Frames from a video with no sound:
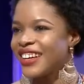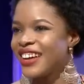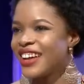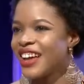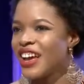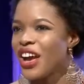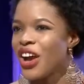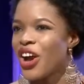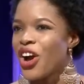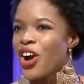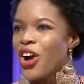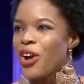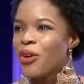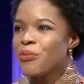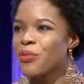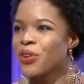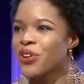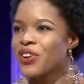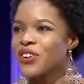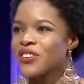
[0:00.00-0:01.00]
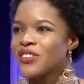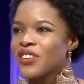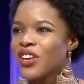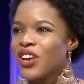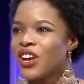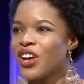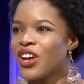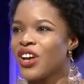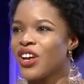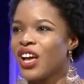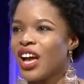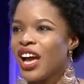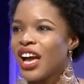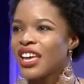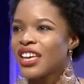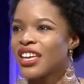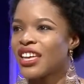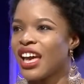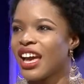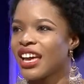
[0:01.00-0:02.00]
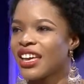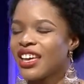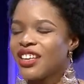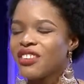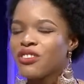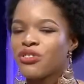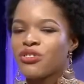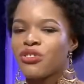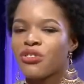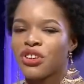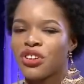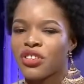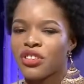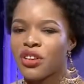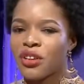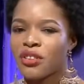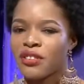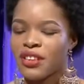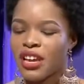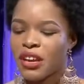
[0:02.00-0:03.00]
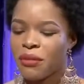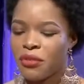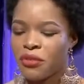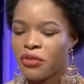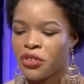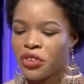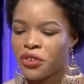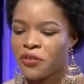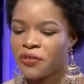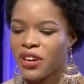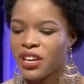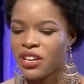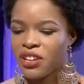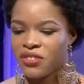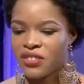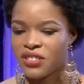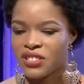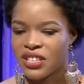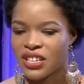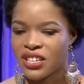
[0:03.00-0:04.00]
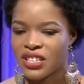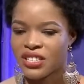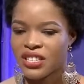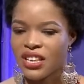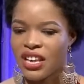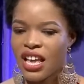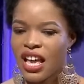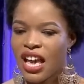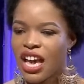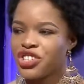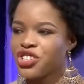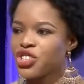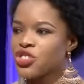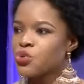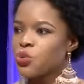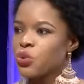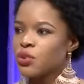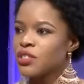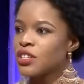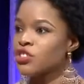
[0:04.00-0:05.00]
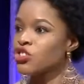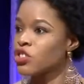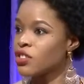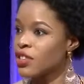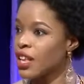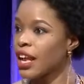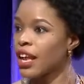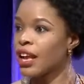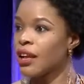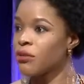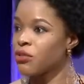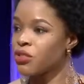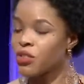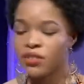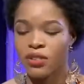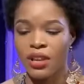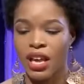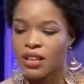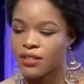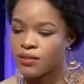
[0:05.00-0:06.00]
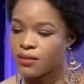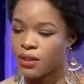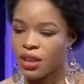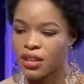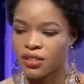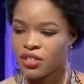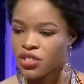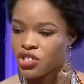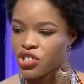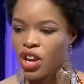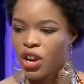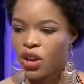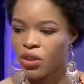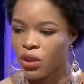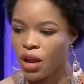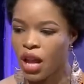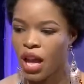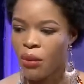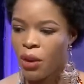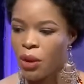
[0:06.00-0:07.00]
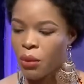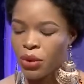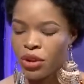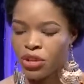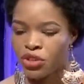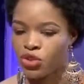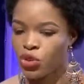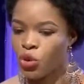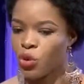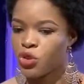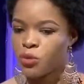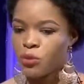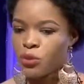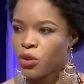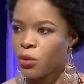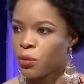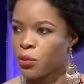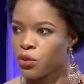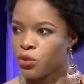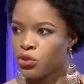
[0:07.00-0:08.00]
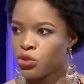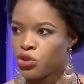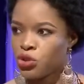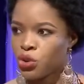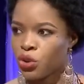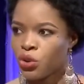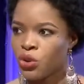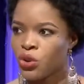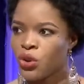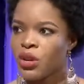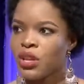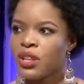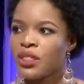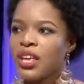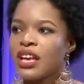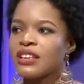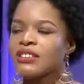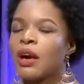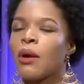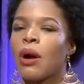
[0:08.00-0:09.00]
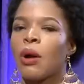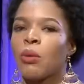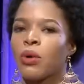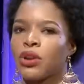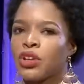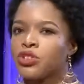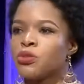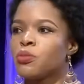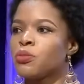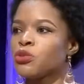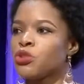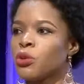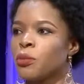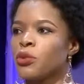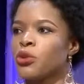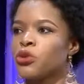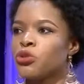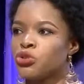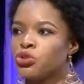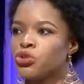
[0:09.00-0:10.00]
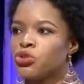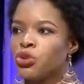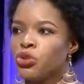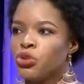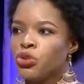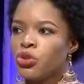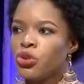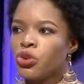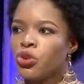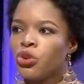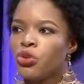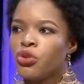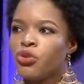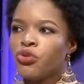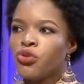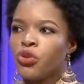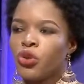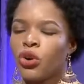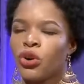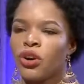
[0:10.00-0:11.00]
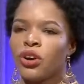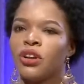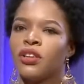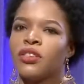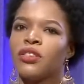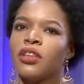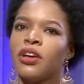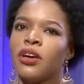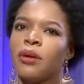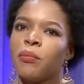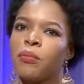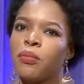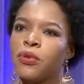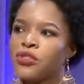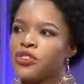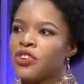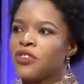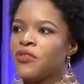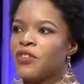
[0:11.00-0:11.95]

Uh, because uh, I, I guess during the time before the final six, I just wanted, just like, just as, as a child, how I wanted to always put up a good show. That's how I wanted to put up a good show for the Project Fame.